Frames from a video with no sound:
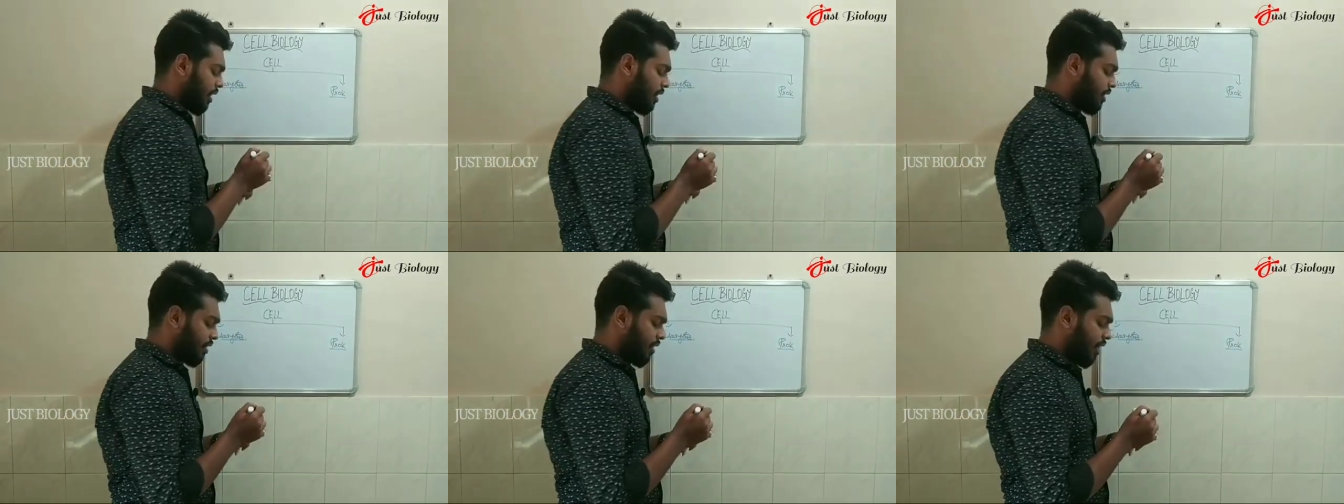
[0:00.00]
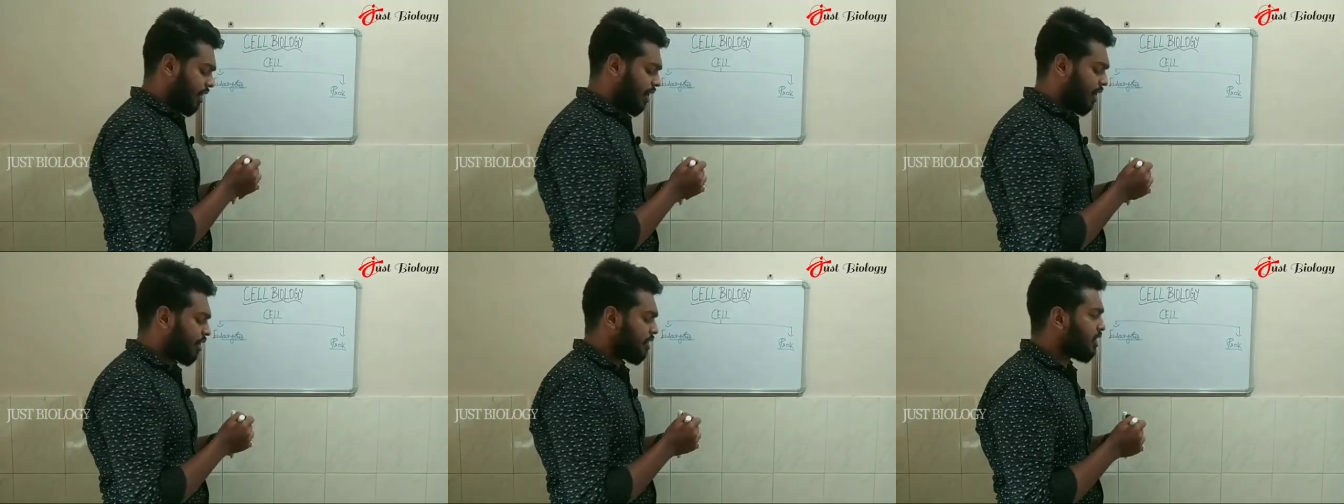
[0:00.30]
and
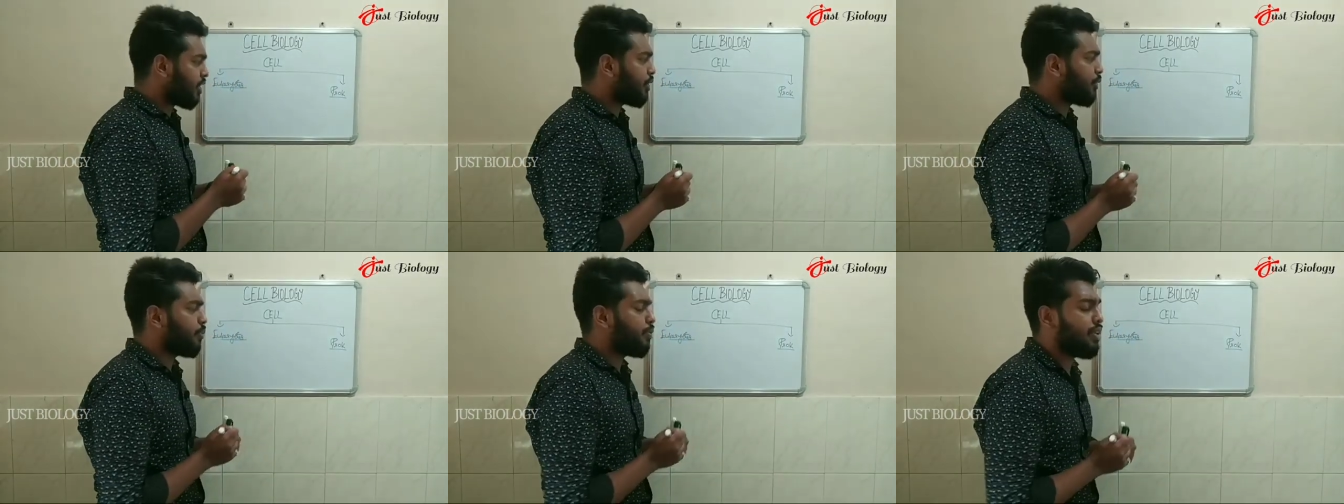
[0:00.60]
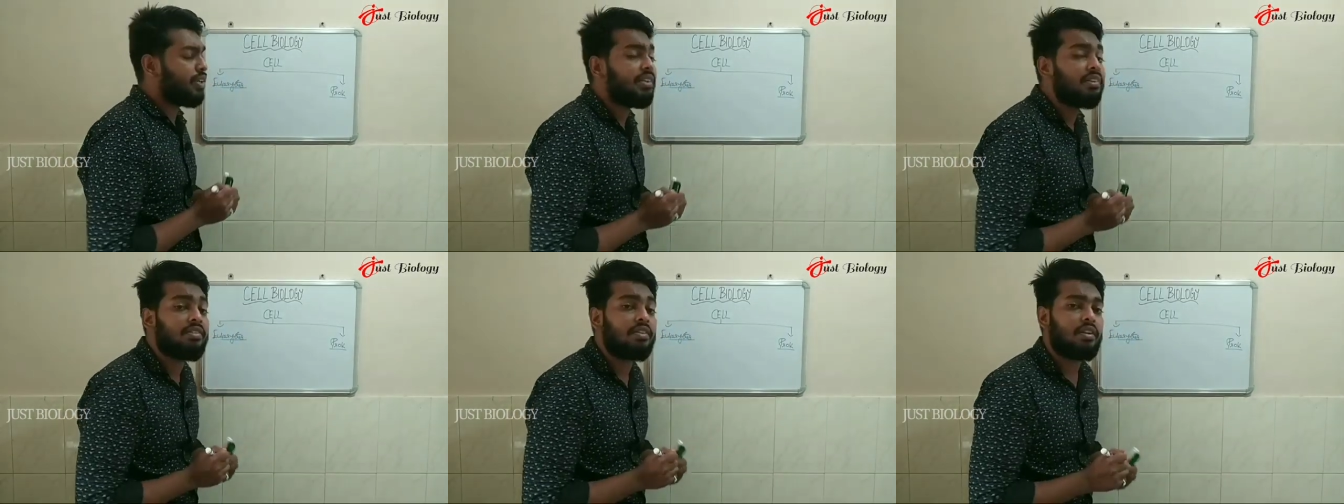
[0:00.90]
they are the
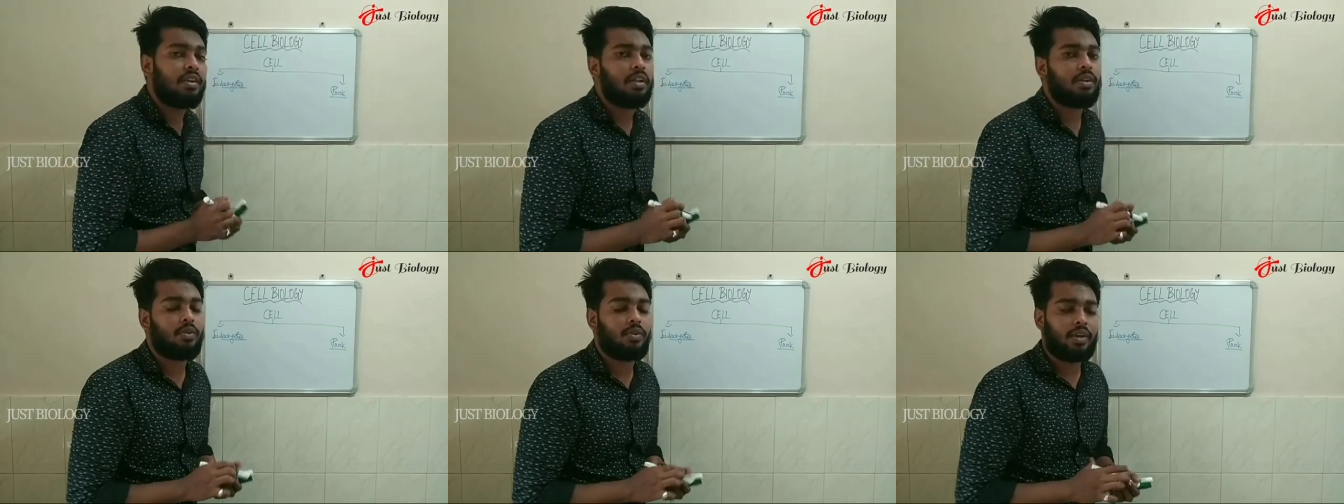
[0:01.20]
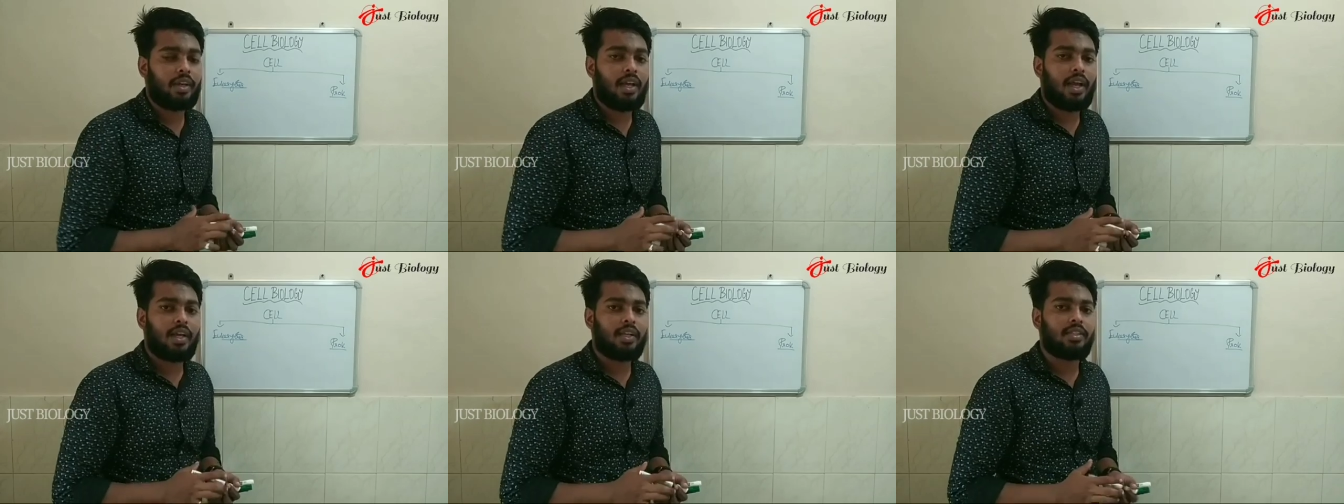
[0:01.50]
unicellular
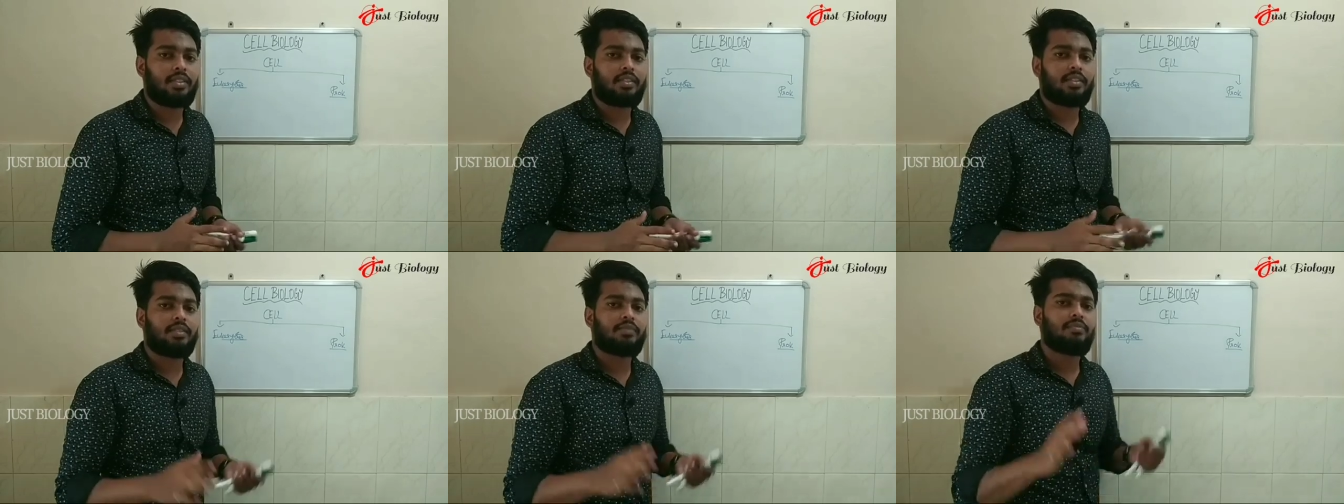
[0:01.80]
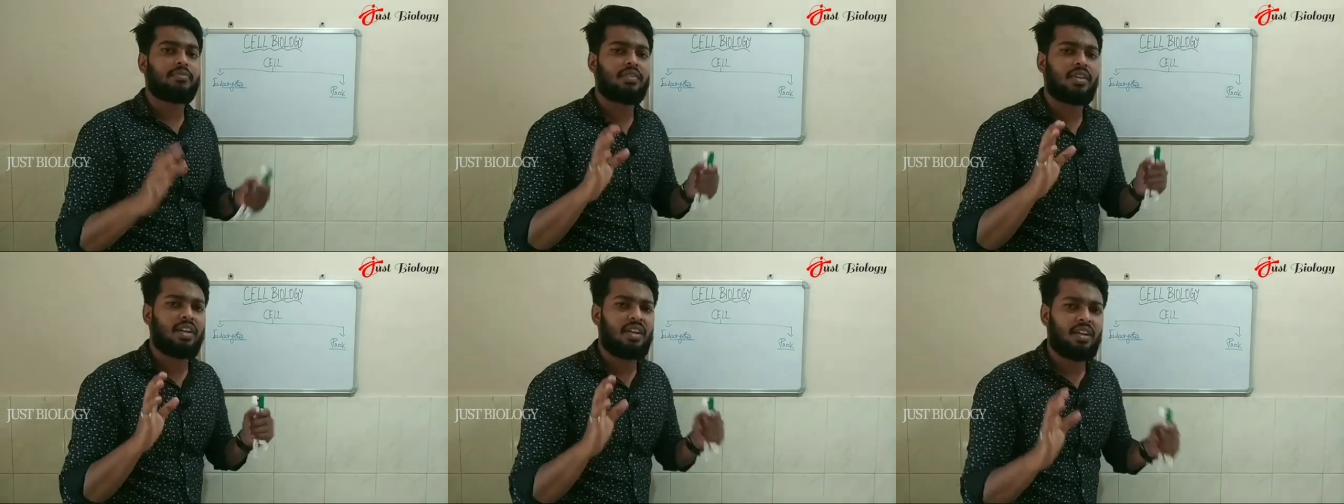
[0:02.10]

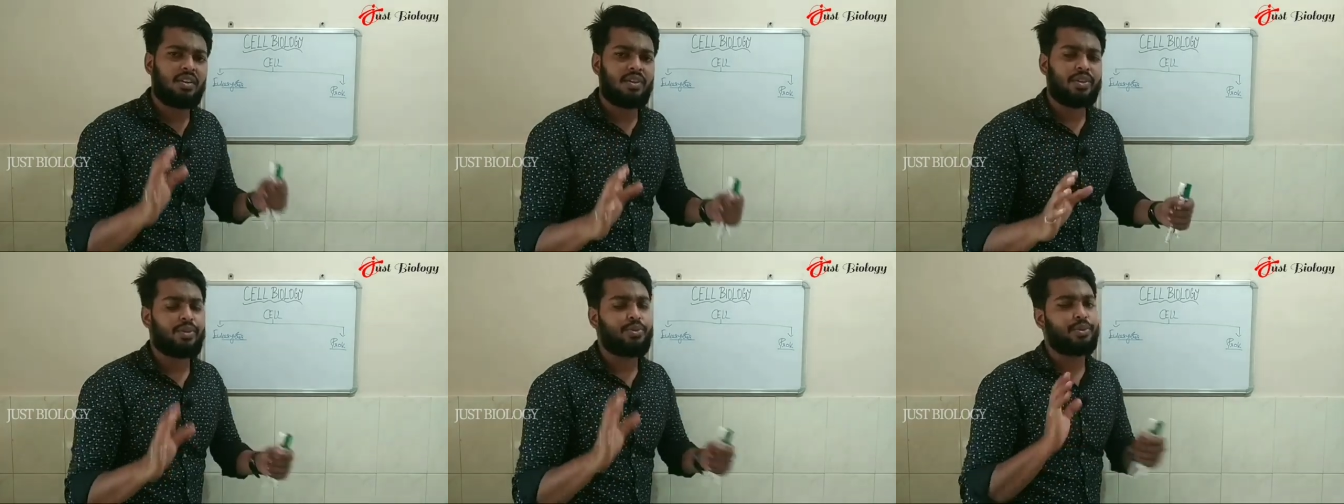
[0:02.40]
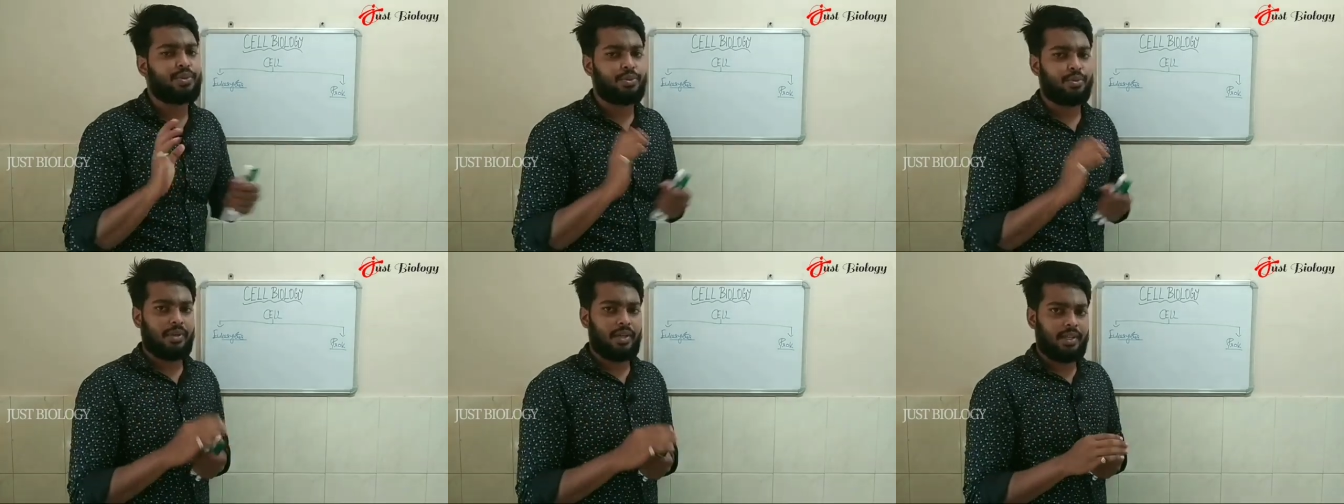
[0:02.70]
organism
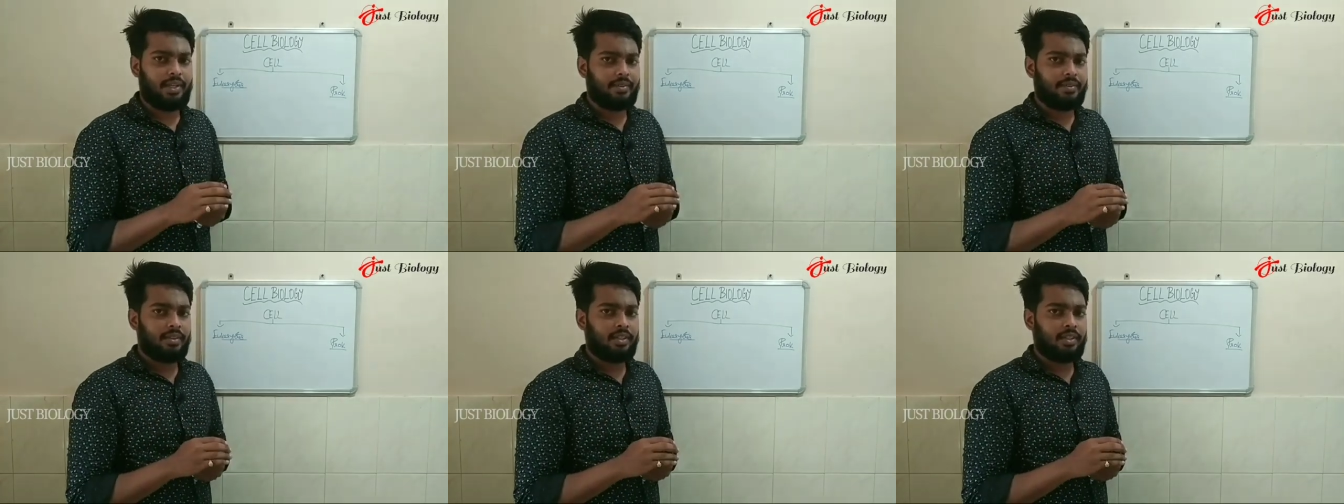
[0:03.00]
usually.